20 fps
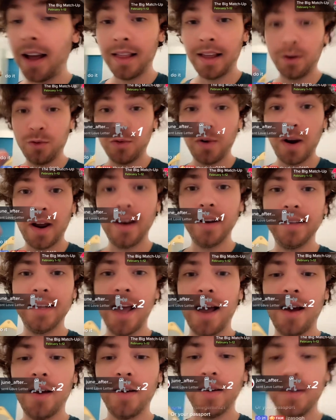I like write
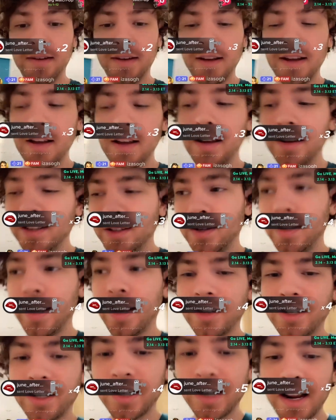it down. So
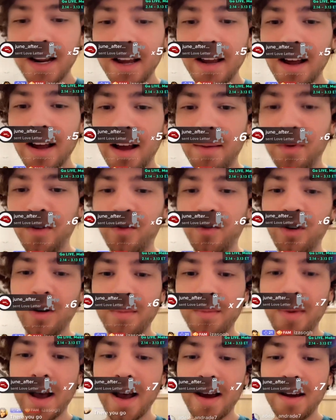yesterday
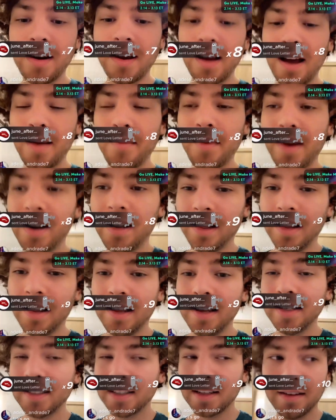before bed, I made a
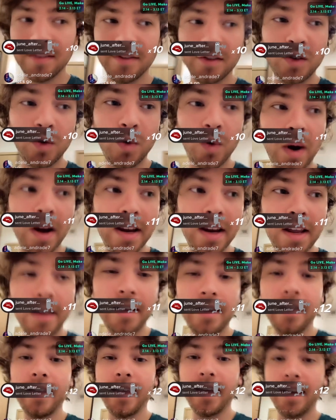list of
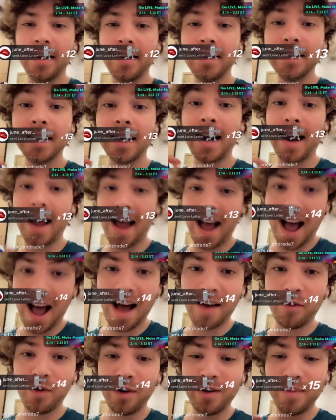20 things that I
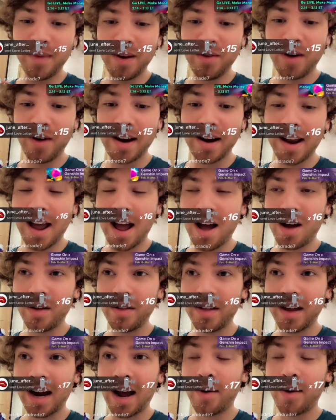have with me right
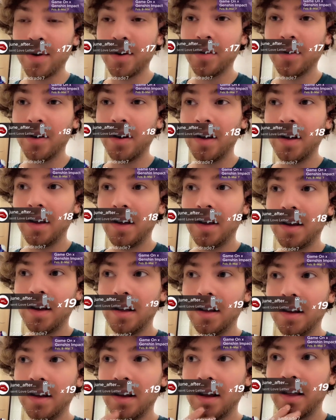now that
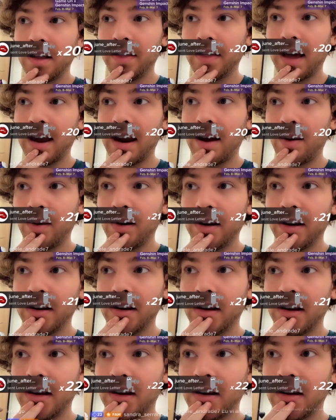
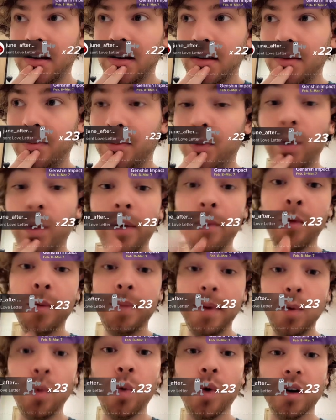
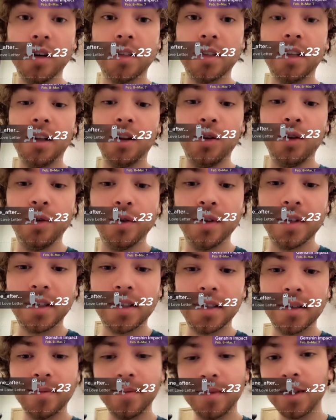would be worse to
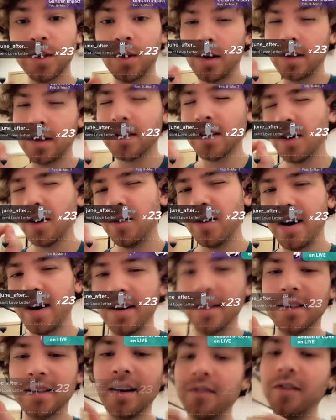lose. So I start
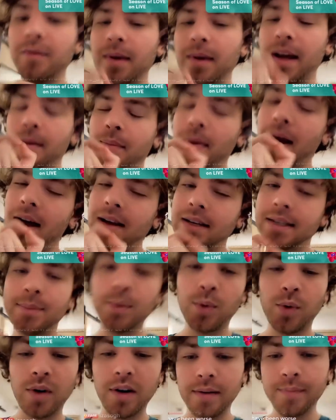writing stuff in like
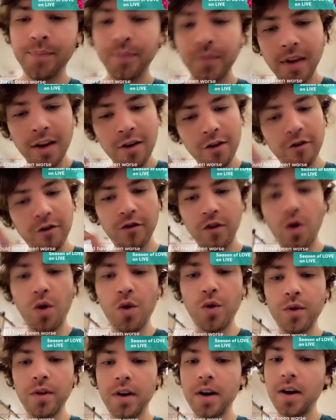passport,
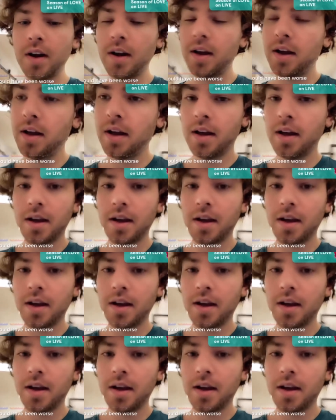phone,